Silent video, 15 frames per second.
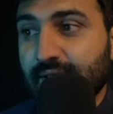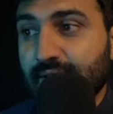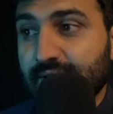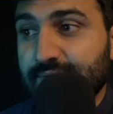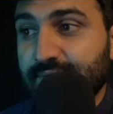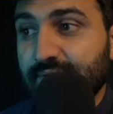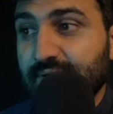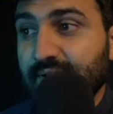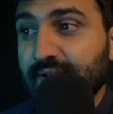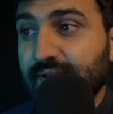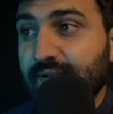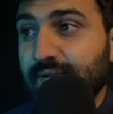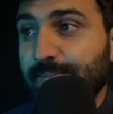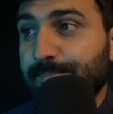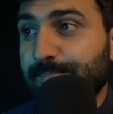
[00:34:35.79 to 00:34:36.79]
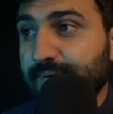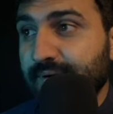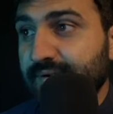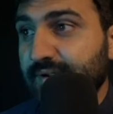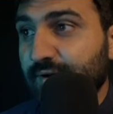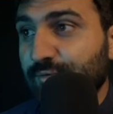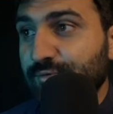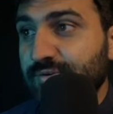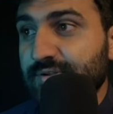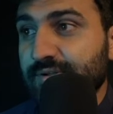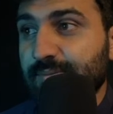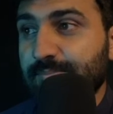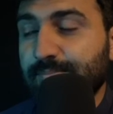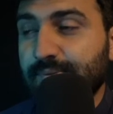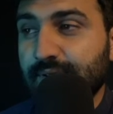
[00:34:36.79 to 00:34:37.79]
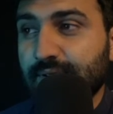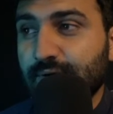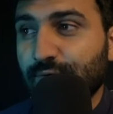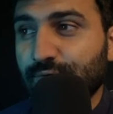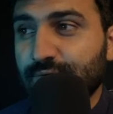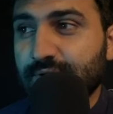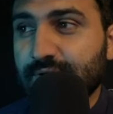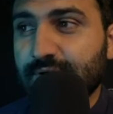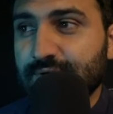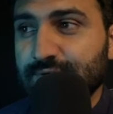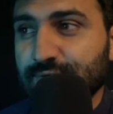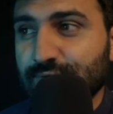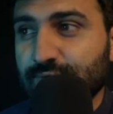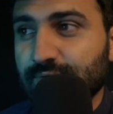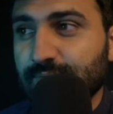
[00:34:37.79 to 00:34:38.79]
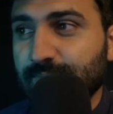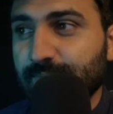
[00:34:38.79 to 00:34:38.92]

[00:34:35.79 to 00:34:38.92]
it will print out B on the console,